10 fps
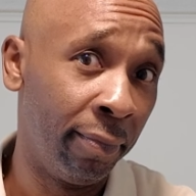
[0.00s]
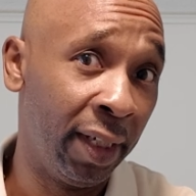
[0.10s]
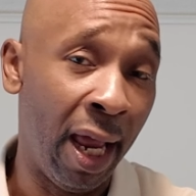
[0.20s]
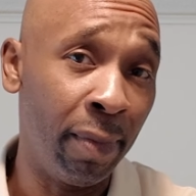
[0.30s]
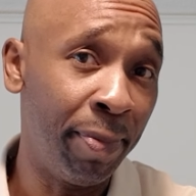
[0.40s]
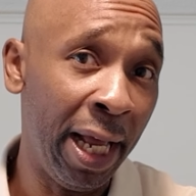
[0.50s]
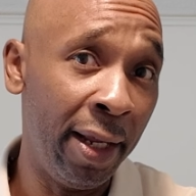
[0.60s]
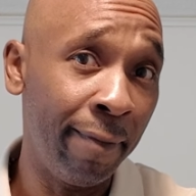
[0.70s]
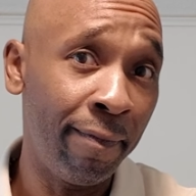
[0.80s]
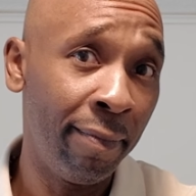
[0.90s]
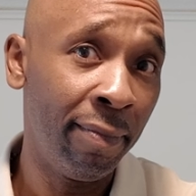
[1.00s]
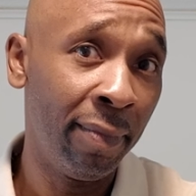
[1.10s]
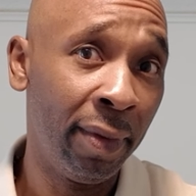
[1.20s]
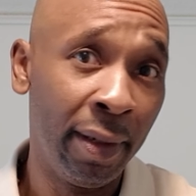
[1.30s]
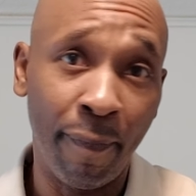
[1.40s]
Same spelling,
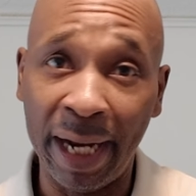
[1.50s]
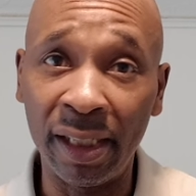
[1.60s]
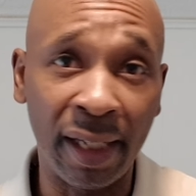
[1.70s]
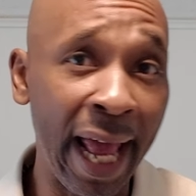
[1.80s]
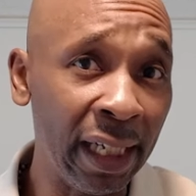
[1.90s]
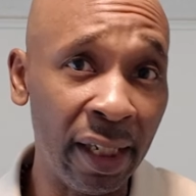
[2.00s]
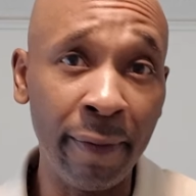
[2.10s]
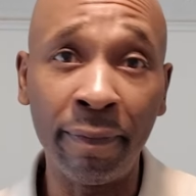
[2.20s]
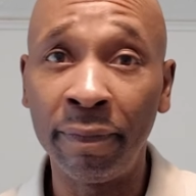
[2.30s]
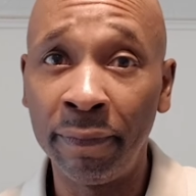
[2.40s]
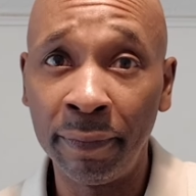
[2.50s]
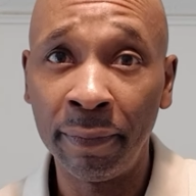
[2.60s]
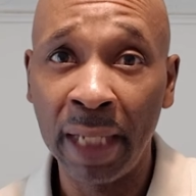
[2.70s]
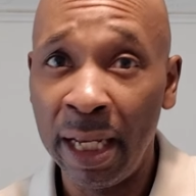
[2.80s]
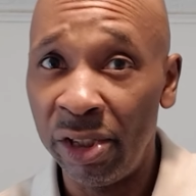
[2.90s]
minus an accent.
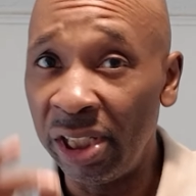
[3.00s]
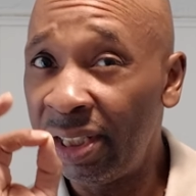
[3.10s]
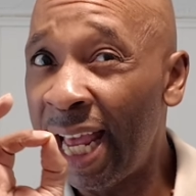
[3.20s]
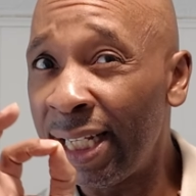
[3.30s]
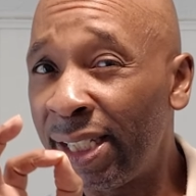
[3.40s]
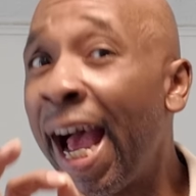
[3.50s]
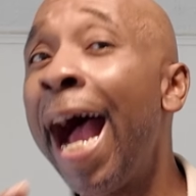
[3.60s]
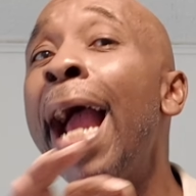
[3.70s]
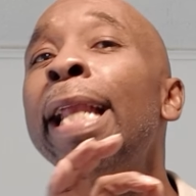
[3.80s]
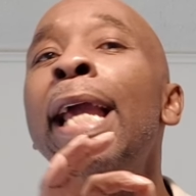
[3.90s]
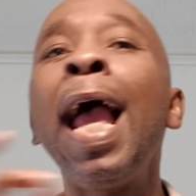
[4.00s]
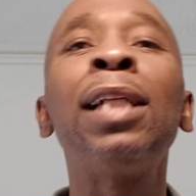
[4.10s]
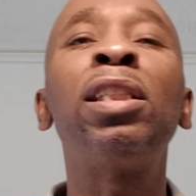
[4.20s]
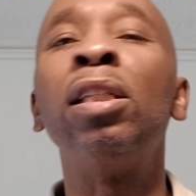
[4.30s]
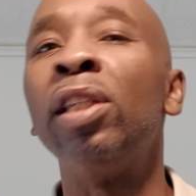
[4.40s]
Just that tiny
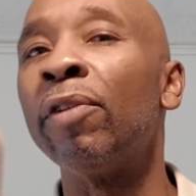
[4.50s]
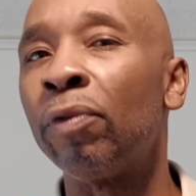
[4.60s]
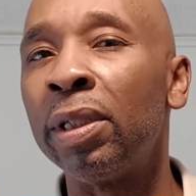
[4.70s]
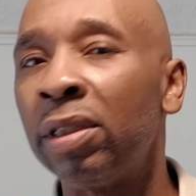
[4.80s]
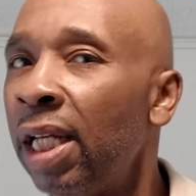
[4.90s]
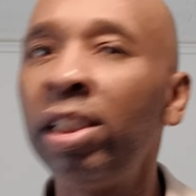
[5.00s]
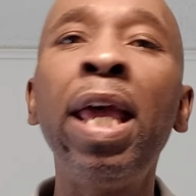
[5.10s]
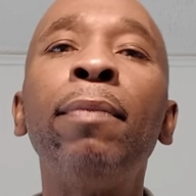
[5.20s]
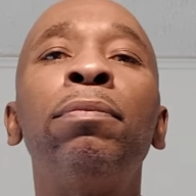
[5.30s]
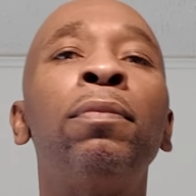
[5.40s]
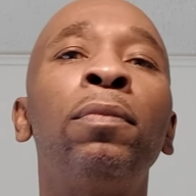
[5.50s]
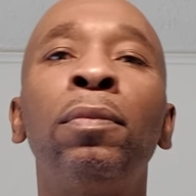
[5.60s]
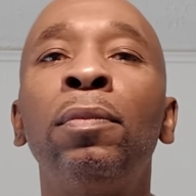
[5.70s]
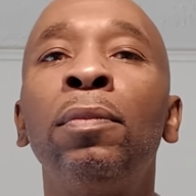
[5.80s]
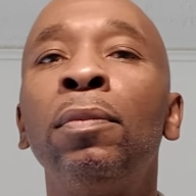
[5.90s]
accent difference. That's it.
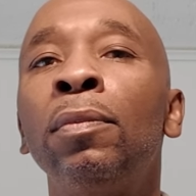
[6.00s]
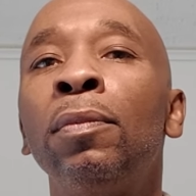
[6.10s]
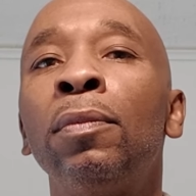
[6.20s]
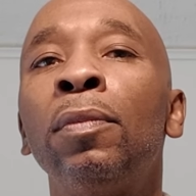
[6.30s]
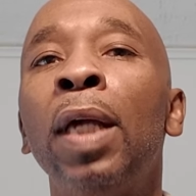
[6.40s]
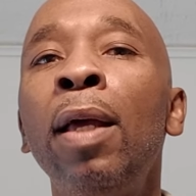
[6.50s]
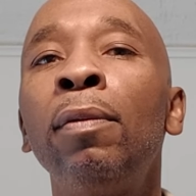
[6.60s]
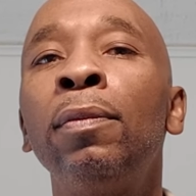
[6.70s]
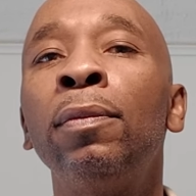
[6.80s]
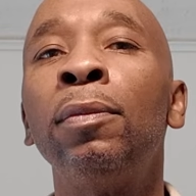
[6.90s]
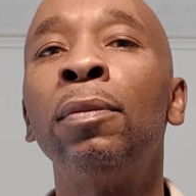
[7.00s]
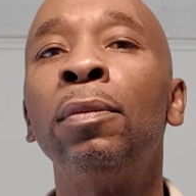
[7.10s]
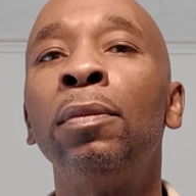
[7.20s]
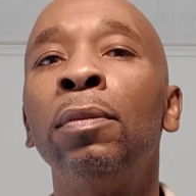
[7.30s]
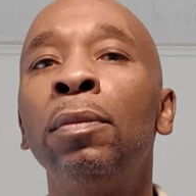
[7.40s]
Okay.
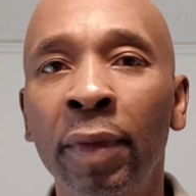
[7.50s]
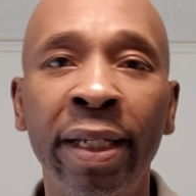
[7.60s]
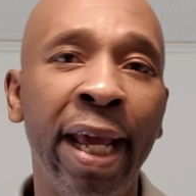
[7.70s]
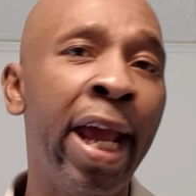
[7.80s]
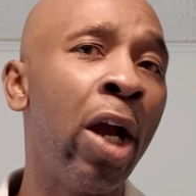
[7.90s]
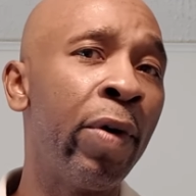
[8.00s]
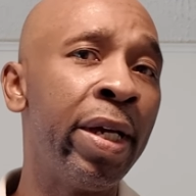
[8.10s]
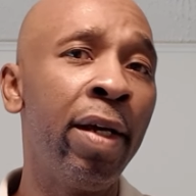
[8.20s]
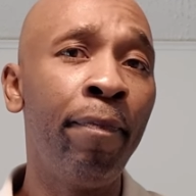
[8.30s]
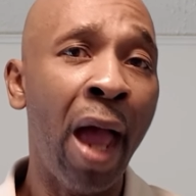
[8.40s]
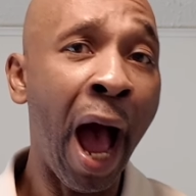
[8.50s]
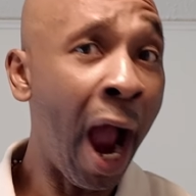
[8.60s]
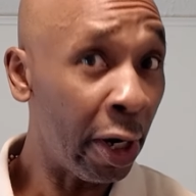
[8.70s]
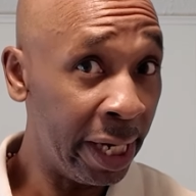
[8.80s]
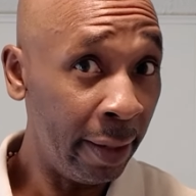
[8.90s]
In area
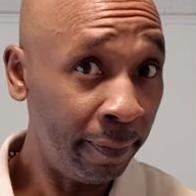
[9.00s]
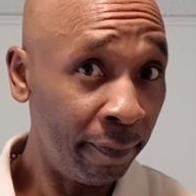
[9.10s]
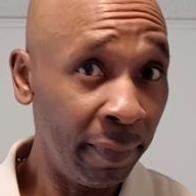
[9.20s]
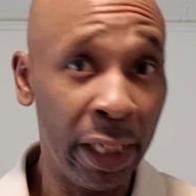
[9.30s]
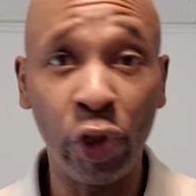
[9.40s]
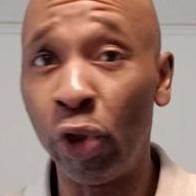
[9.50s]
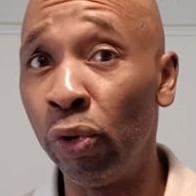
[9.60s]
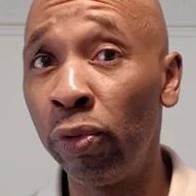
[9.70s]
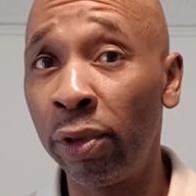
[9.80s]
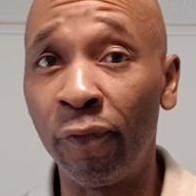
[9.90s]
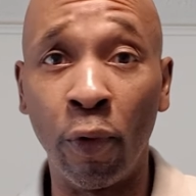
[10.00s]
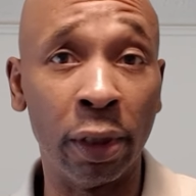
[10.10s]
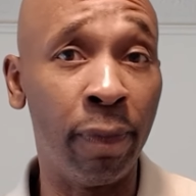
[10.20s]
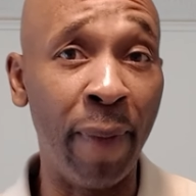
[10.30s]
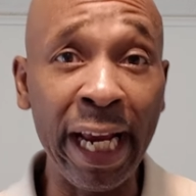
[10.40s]
is used
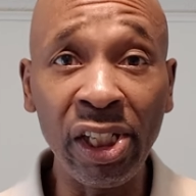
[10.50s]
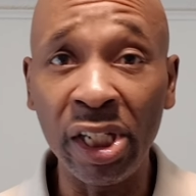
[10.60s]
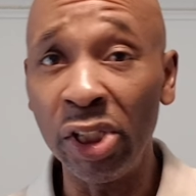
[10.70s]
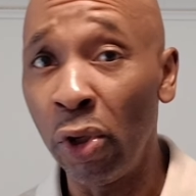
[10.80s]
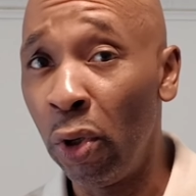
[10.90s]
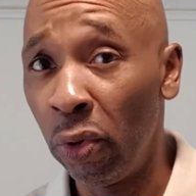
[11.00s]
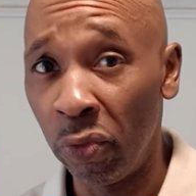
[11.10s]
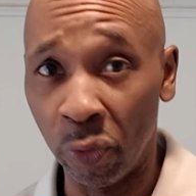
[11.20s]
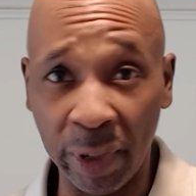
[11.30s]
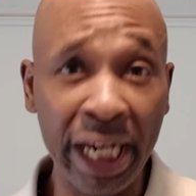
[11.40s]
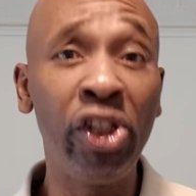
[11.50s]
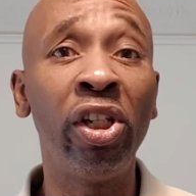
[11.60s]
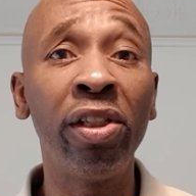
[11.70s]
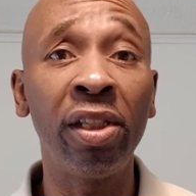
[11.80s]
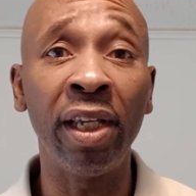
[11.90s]
for spaces,
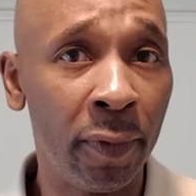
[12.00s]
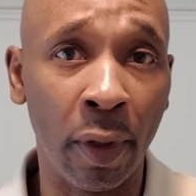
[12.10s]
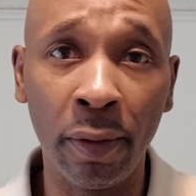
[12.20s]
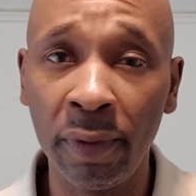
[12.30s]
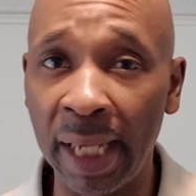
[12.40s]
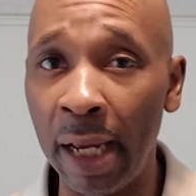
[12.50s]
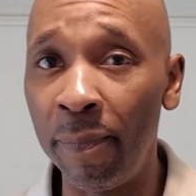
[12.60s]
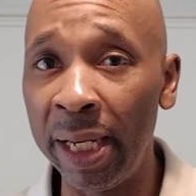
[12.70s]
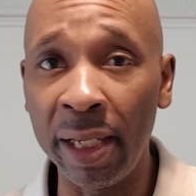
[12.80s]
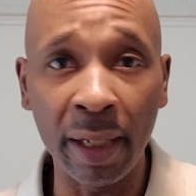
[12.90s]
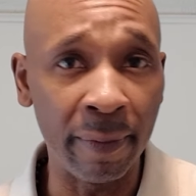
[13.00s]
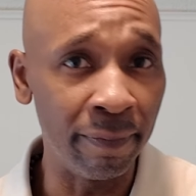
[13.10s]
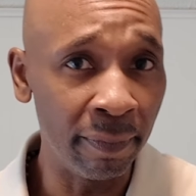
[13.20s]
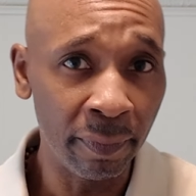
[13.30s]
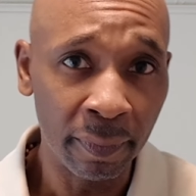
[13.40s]
regions. So same meaning
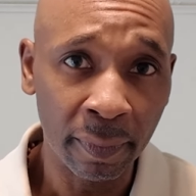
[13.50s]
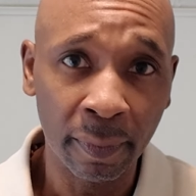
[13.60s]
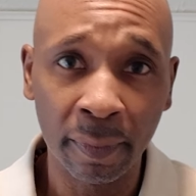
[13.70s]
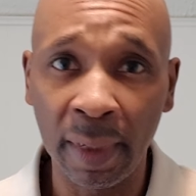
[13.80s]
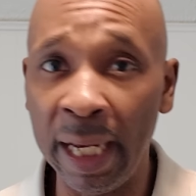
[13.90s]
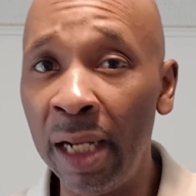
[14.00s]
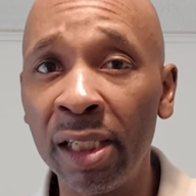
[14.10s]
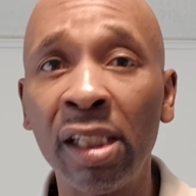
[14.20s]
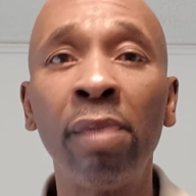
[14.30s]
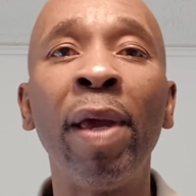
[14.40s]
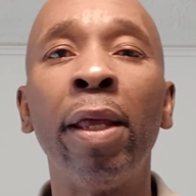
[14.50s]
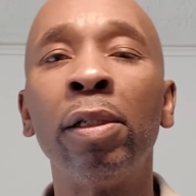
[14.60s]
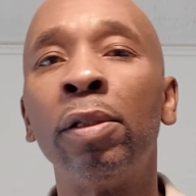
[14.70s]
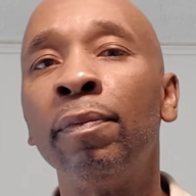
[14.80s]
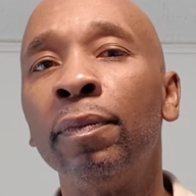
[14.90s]
in English and
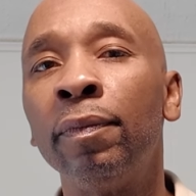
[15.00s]
Spanish.